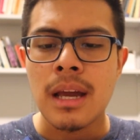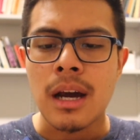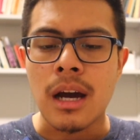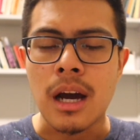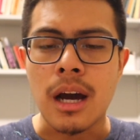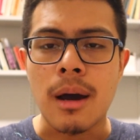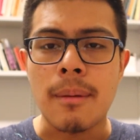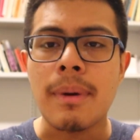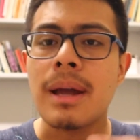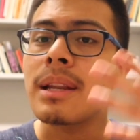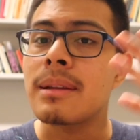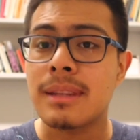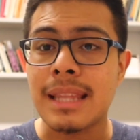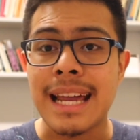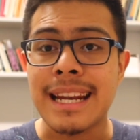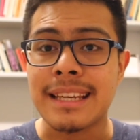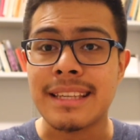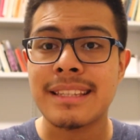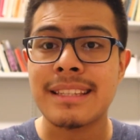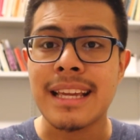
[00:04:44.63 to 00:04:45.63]
And
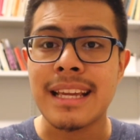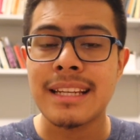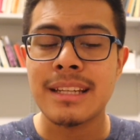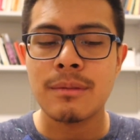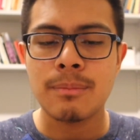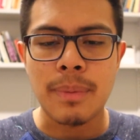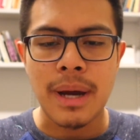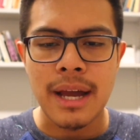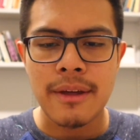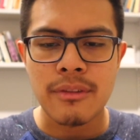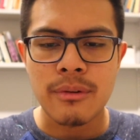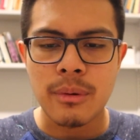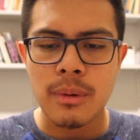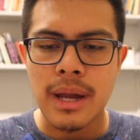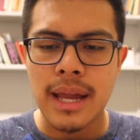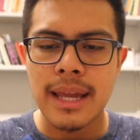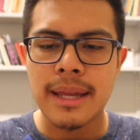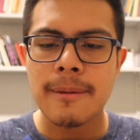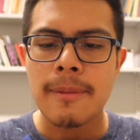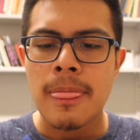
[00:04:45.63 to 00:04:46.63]
that extended, by the
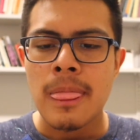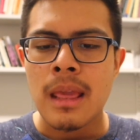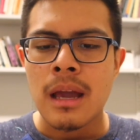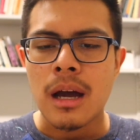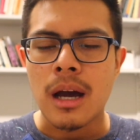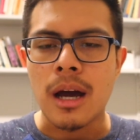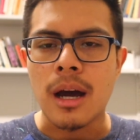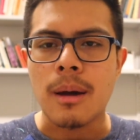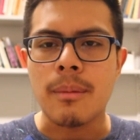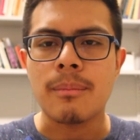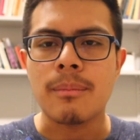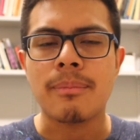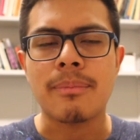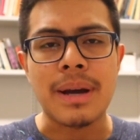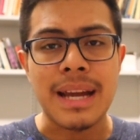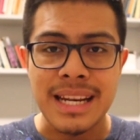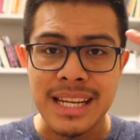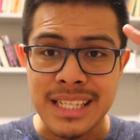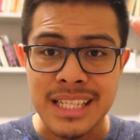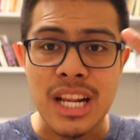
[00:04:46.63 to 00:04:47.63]
way,
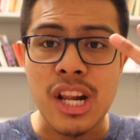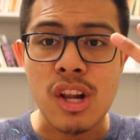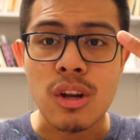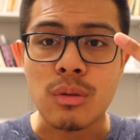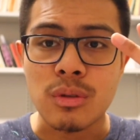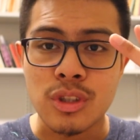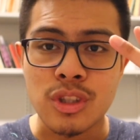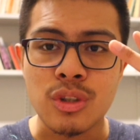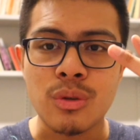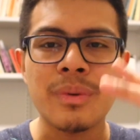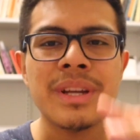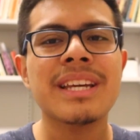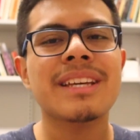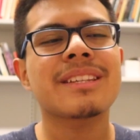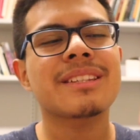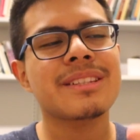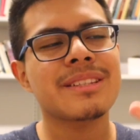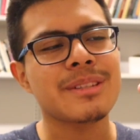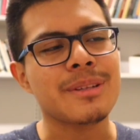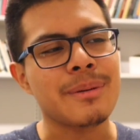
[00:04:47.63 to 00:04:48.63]
by an additional 2
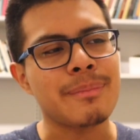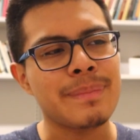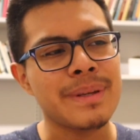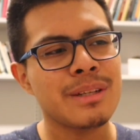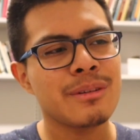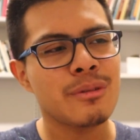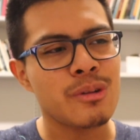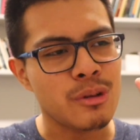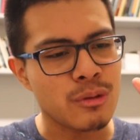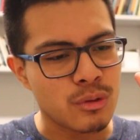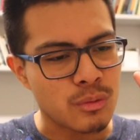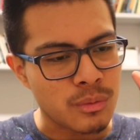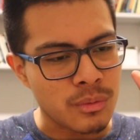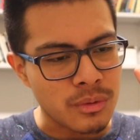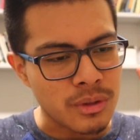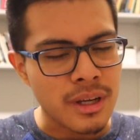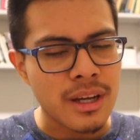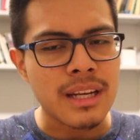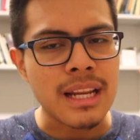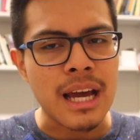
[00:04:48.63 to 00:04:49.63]
weeks, so Beetlejuice will
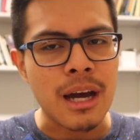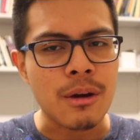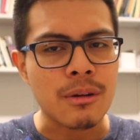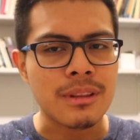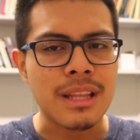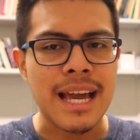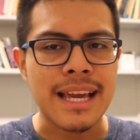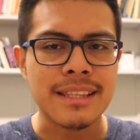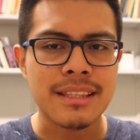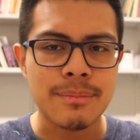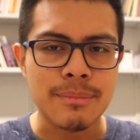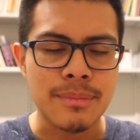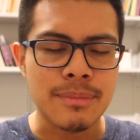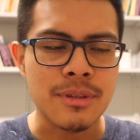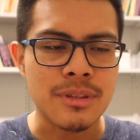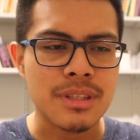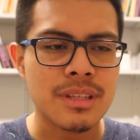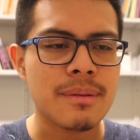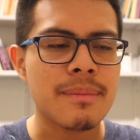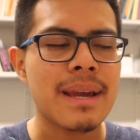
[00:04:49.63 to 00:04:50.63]
not outlast
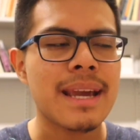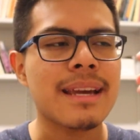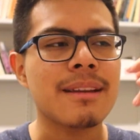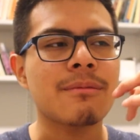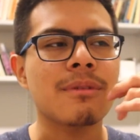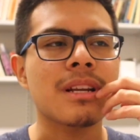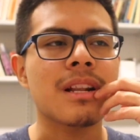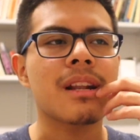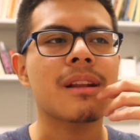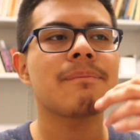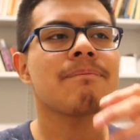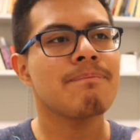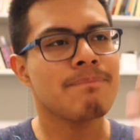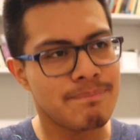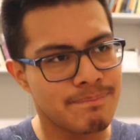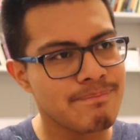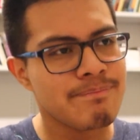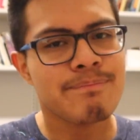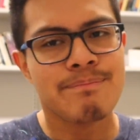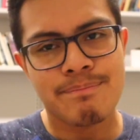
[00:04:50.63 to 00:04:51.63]
Music Man, which
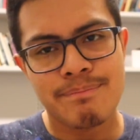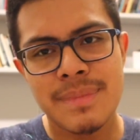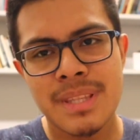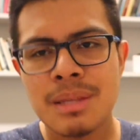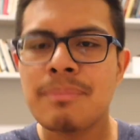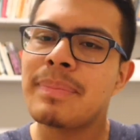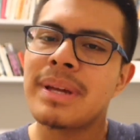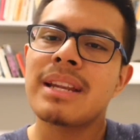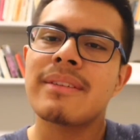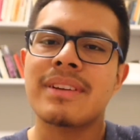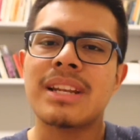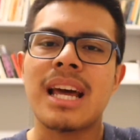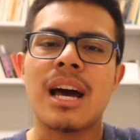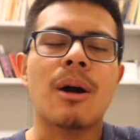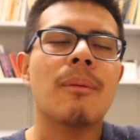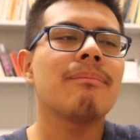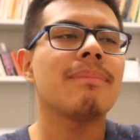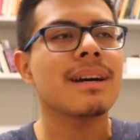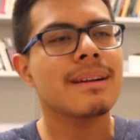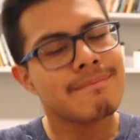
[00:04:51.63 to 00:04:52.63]
It's a bit of an
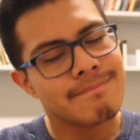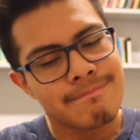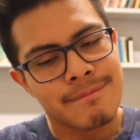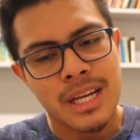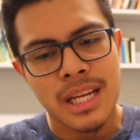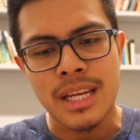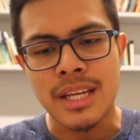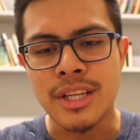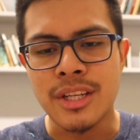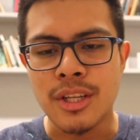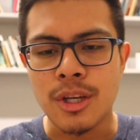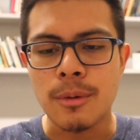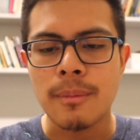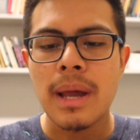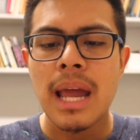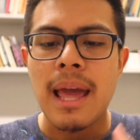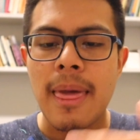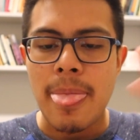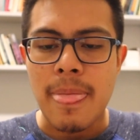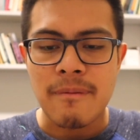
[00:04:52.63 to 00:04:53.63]
L, but what can you do?
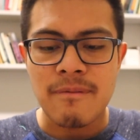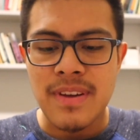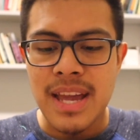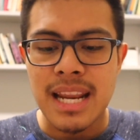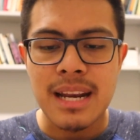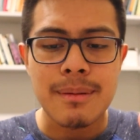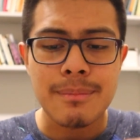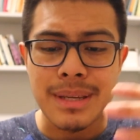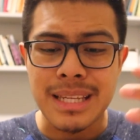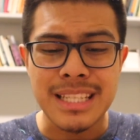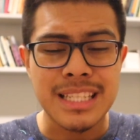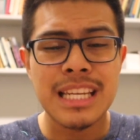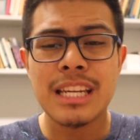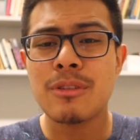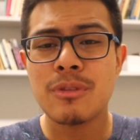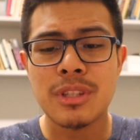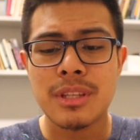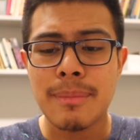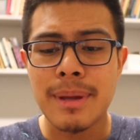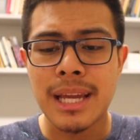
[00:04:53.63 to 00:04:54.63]
The Phantom
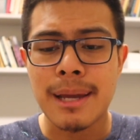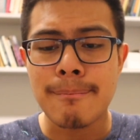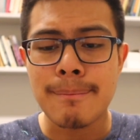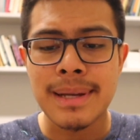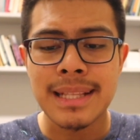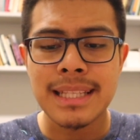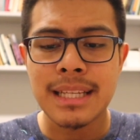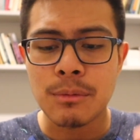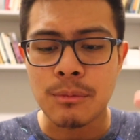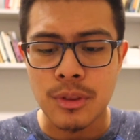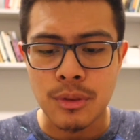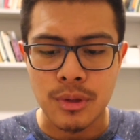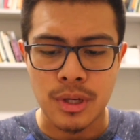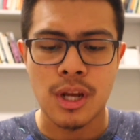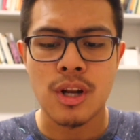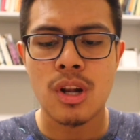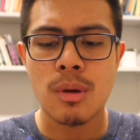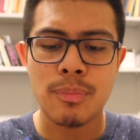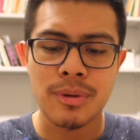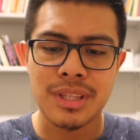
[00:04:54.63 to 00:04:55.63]
continues to make $1 million with
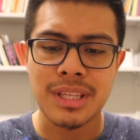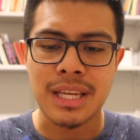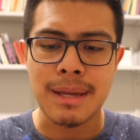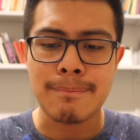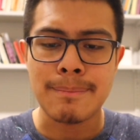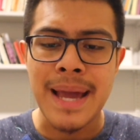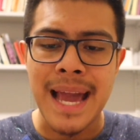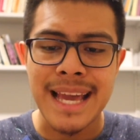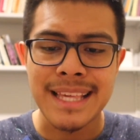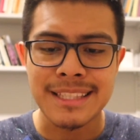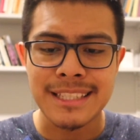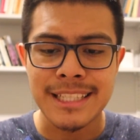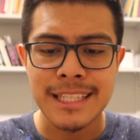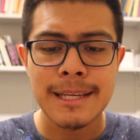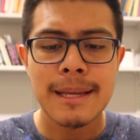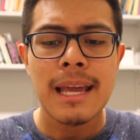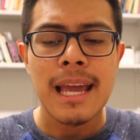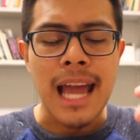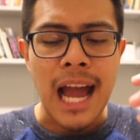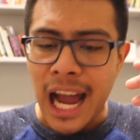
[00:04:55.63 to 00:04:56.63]
100% capacity,
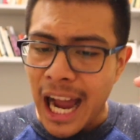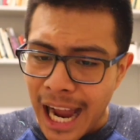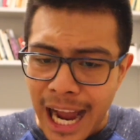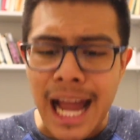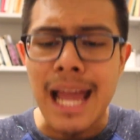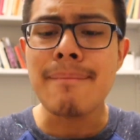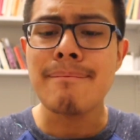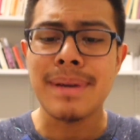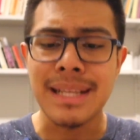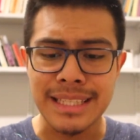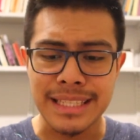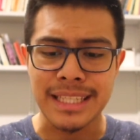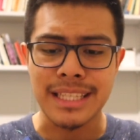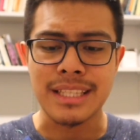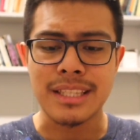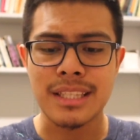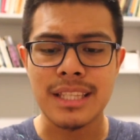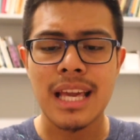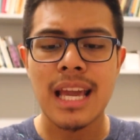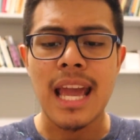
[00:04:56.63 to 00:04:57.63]
high
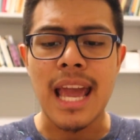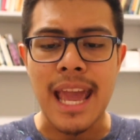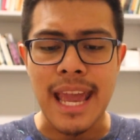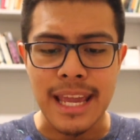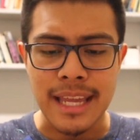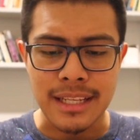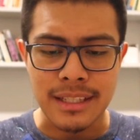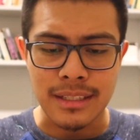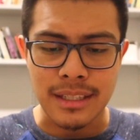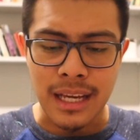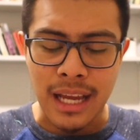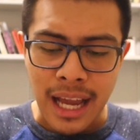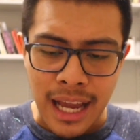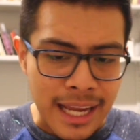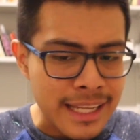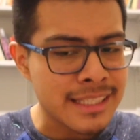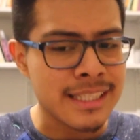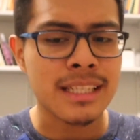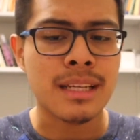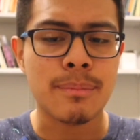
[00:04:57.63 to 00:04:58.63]
millions, and
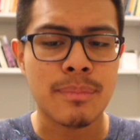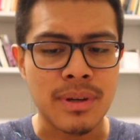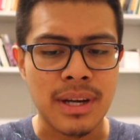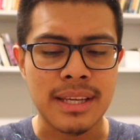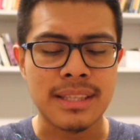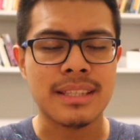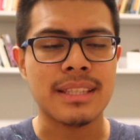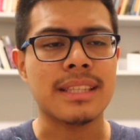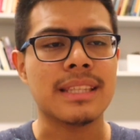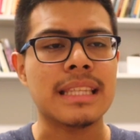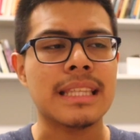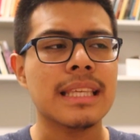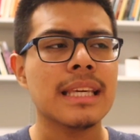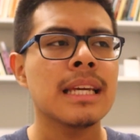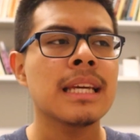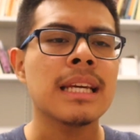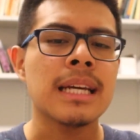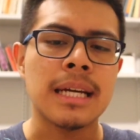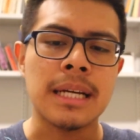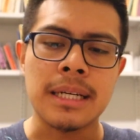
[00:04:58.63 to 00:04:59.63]
high ticket prices.
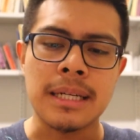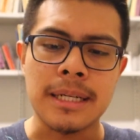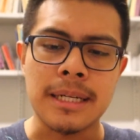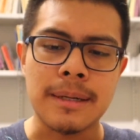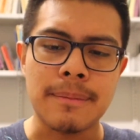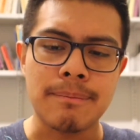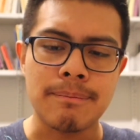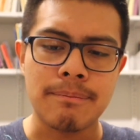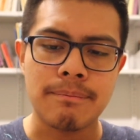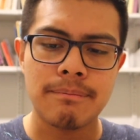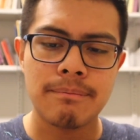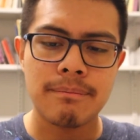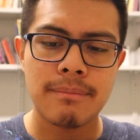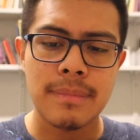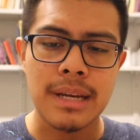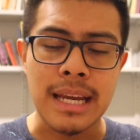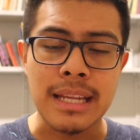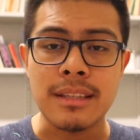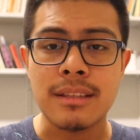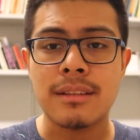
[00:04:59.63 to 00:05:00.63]

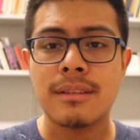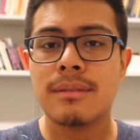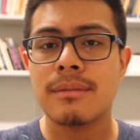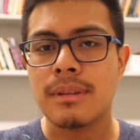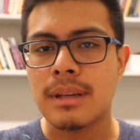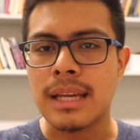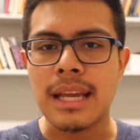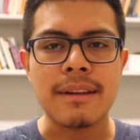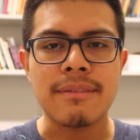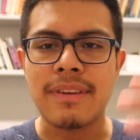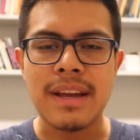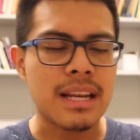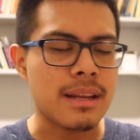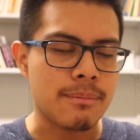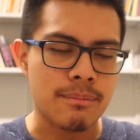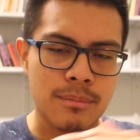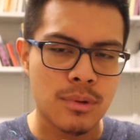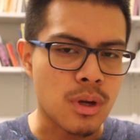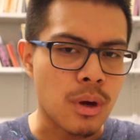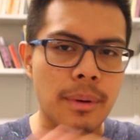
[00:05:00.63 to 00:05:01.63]
And again,
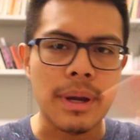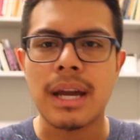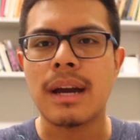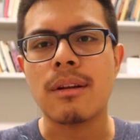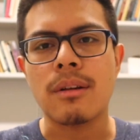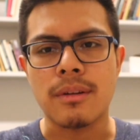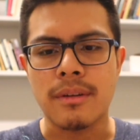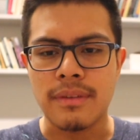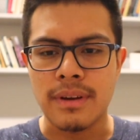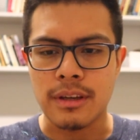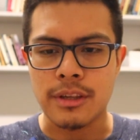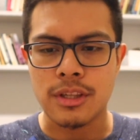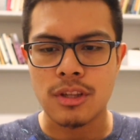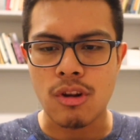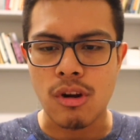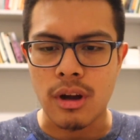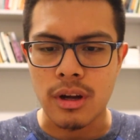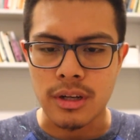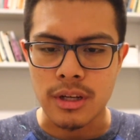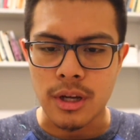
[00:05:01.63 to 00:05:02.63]
Phantom going out on a very
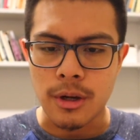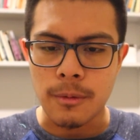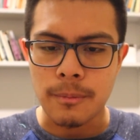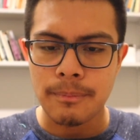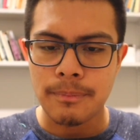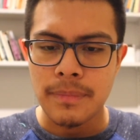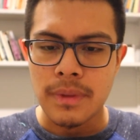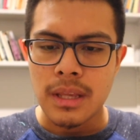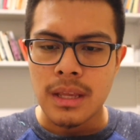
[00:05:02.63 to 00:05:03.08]
strong note.